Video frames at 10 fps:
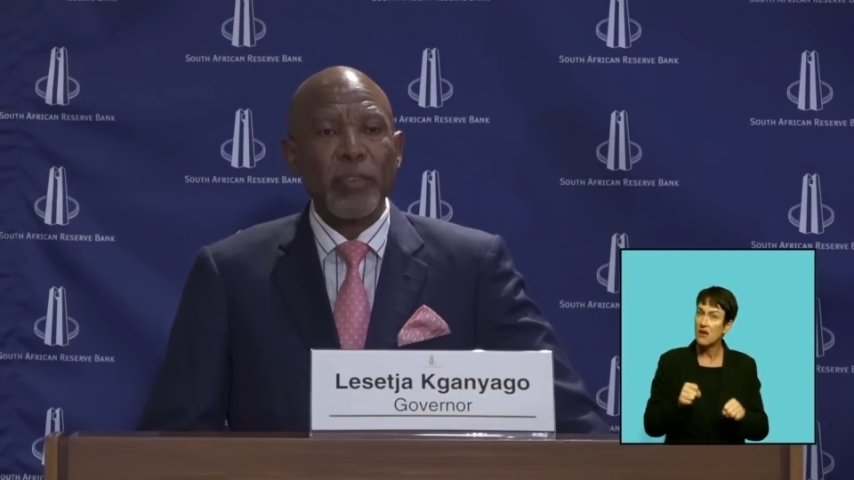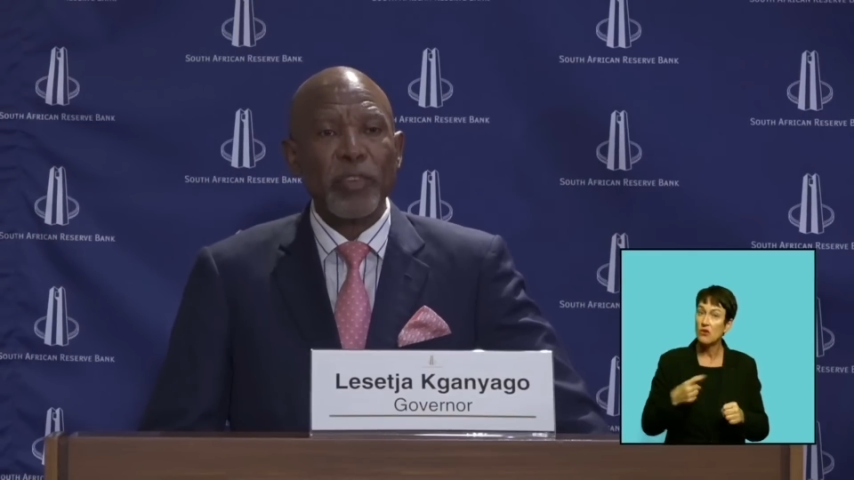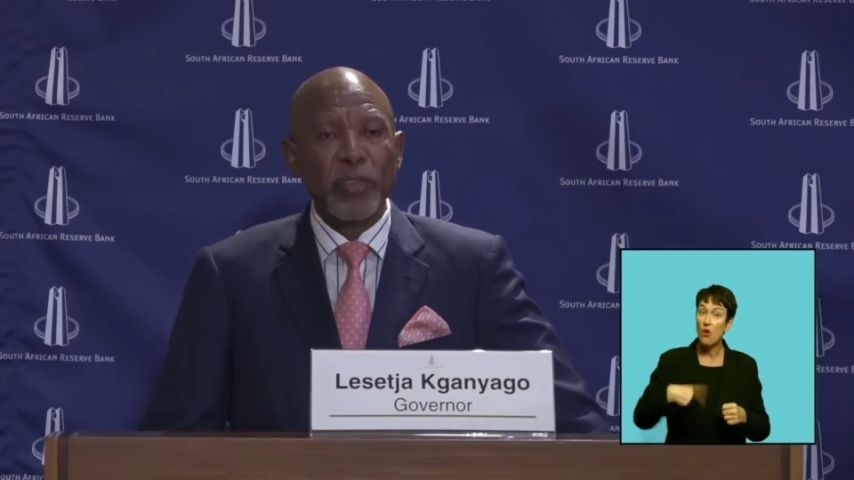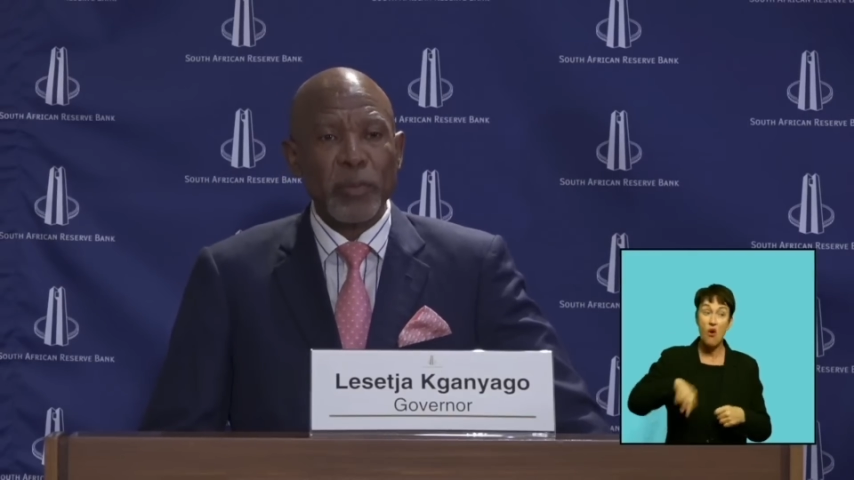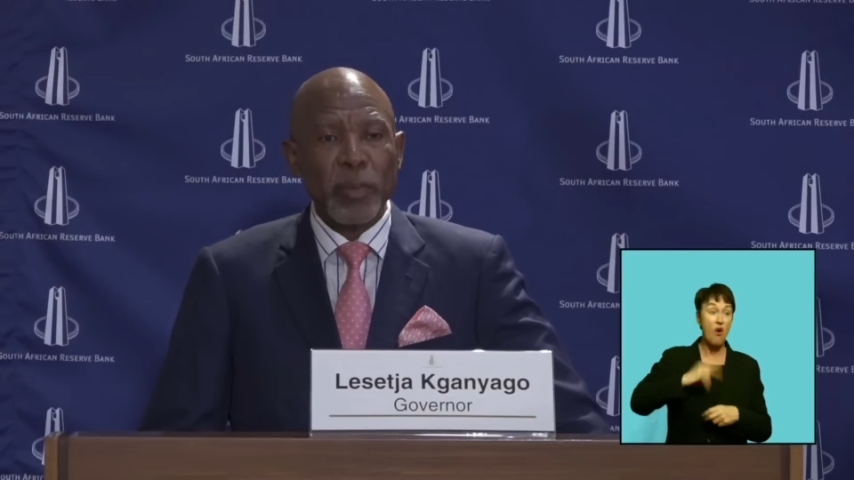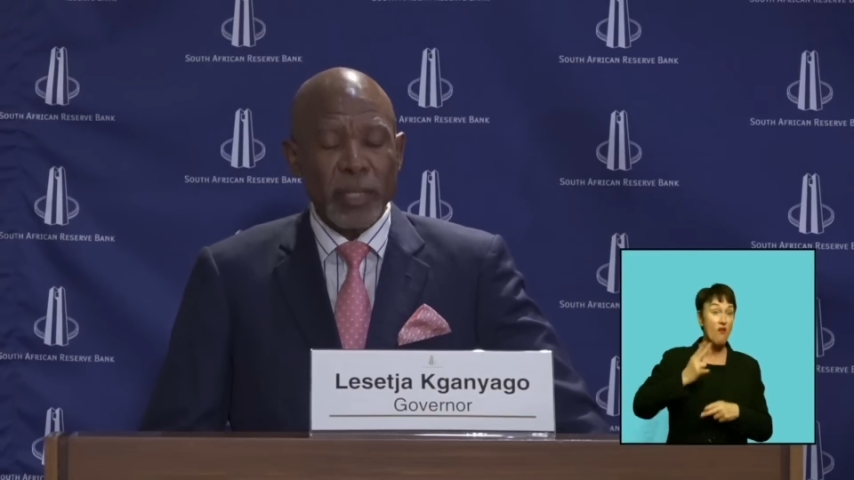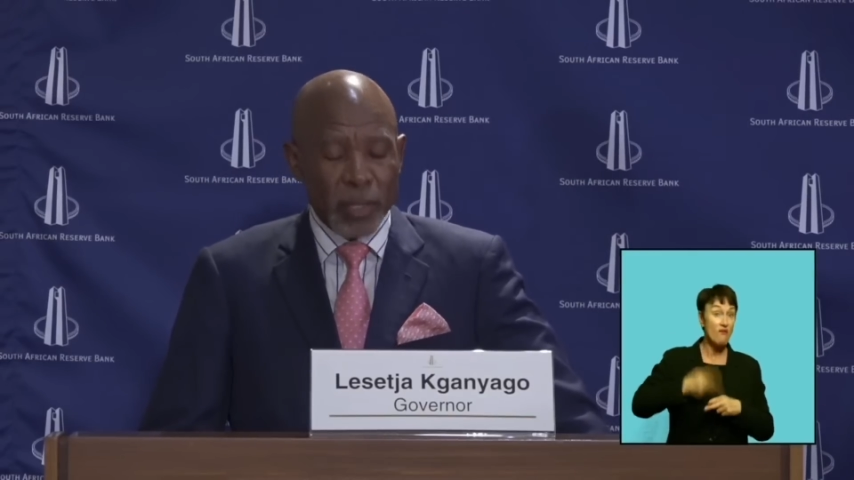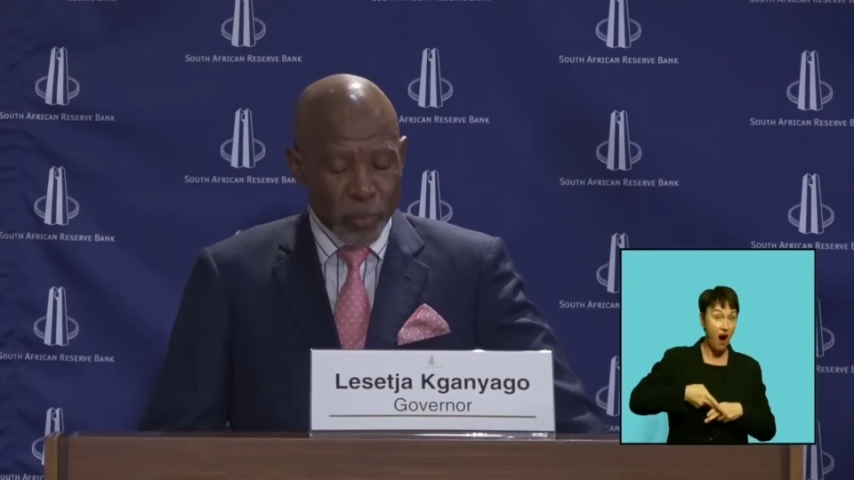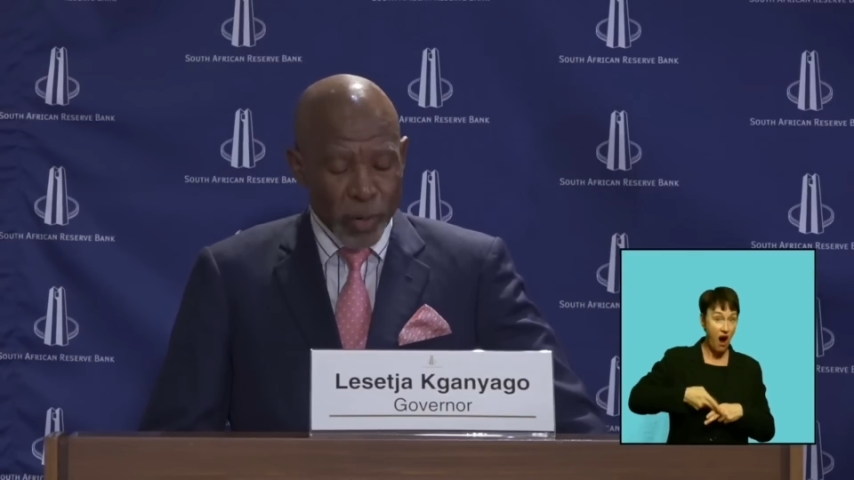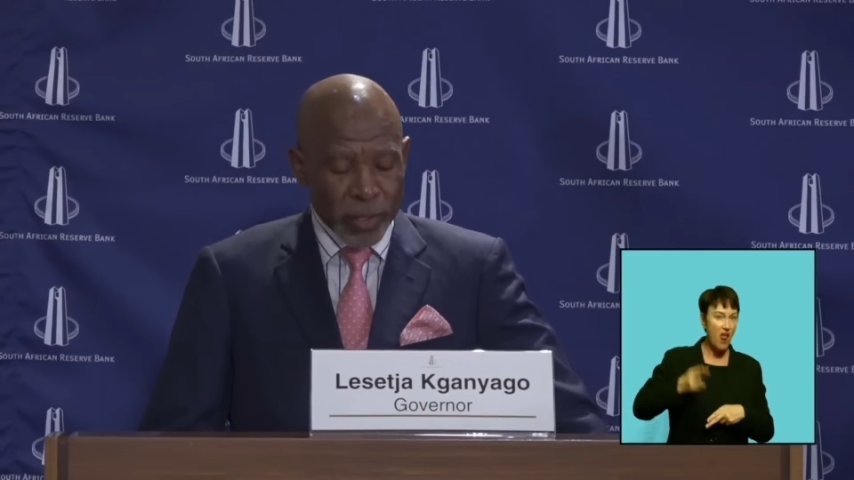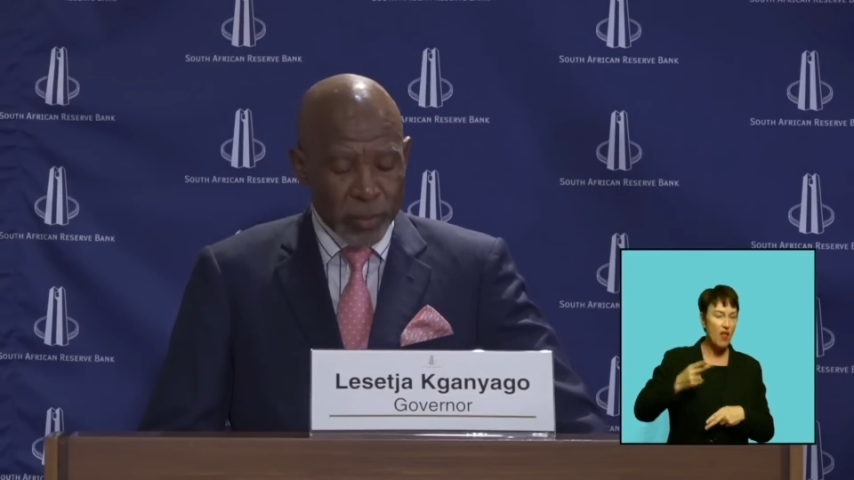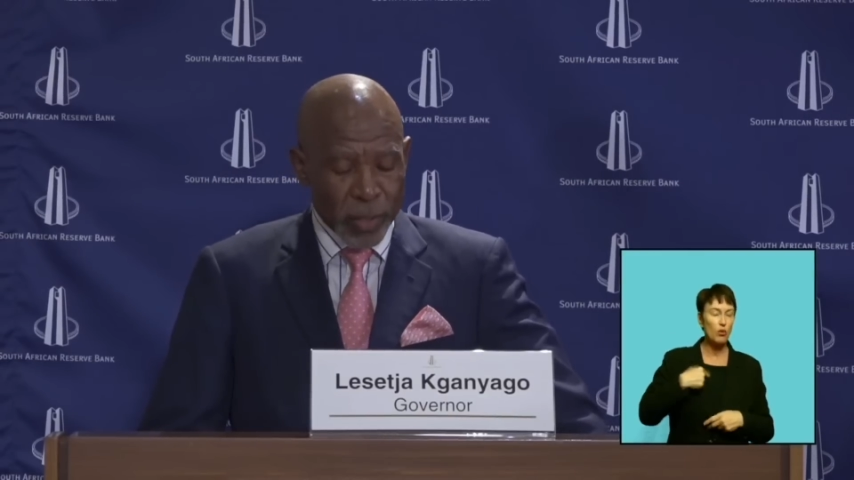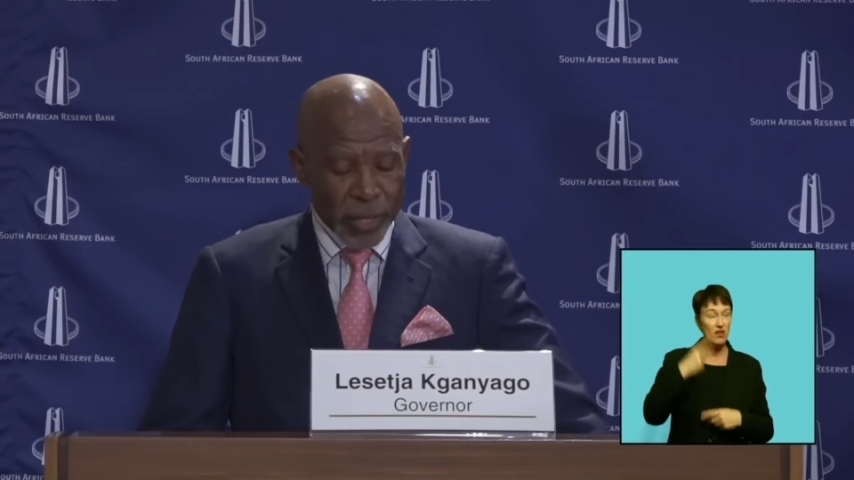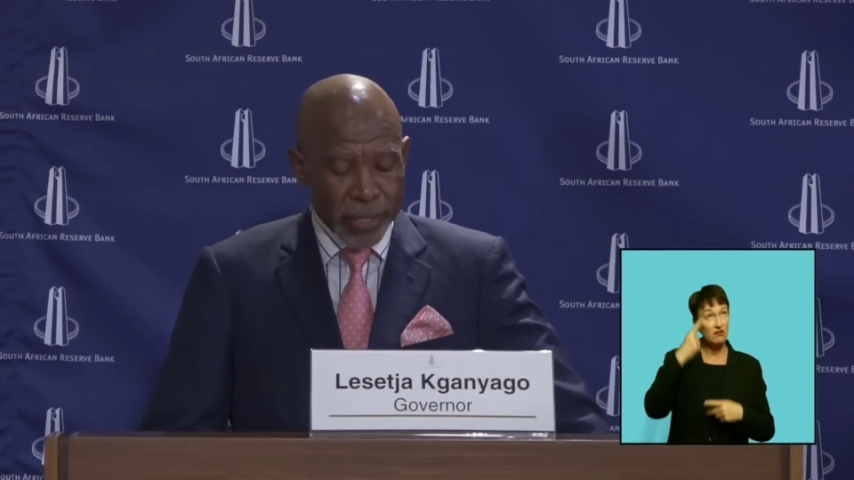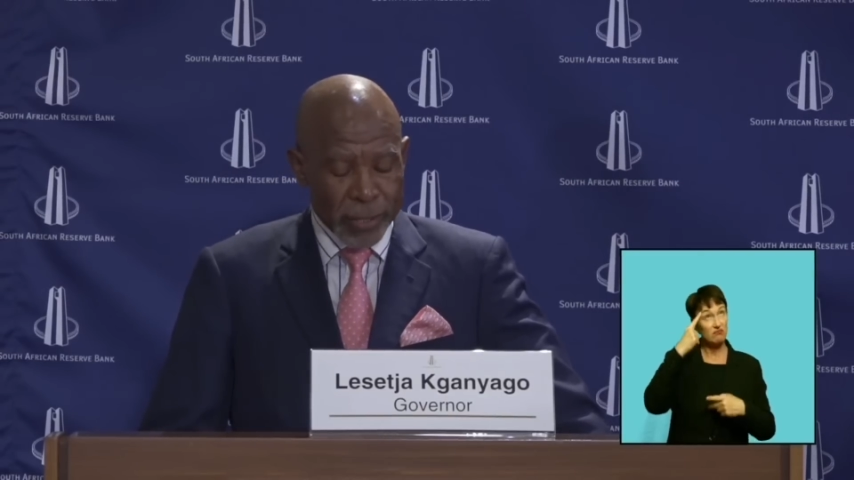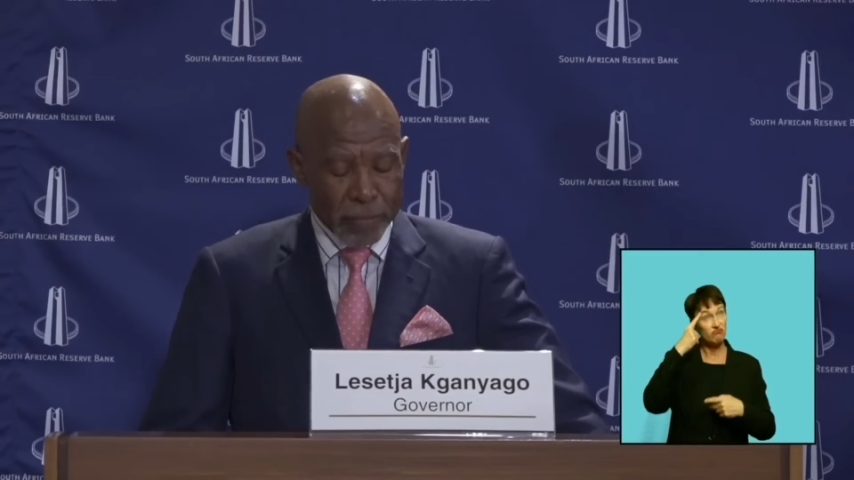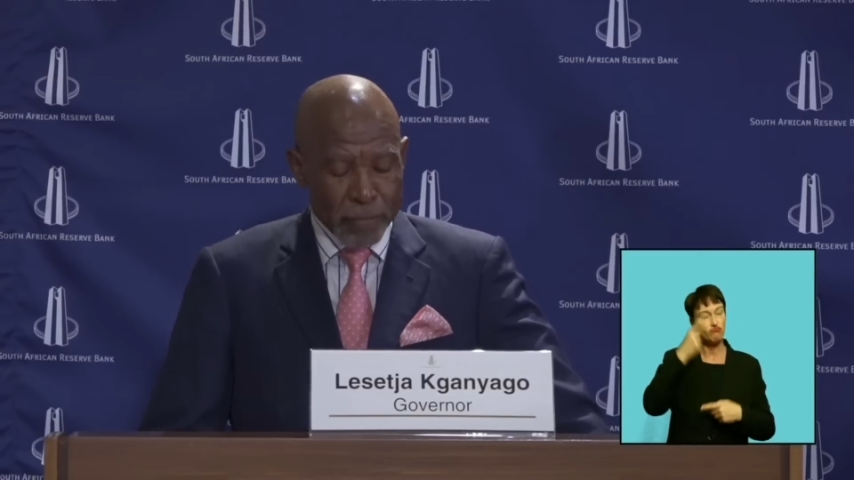50 basis points per measure.